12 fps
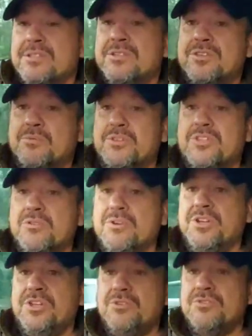So we're still going
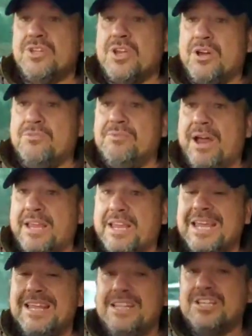to use the coat rack
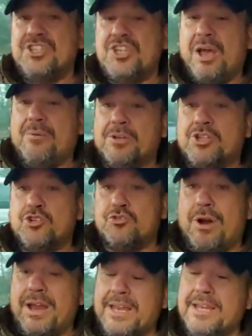in the shower
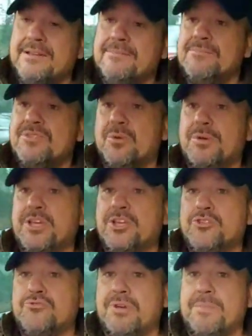tray, so it
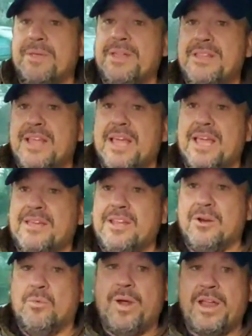can drip in there, you
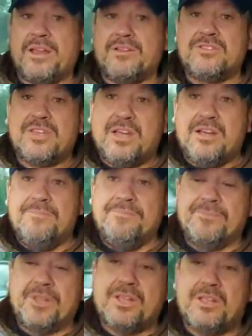know, wet
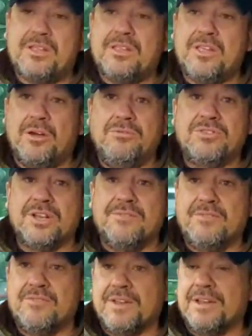coats and
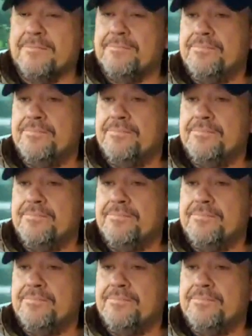everything.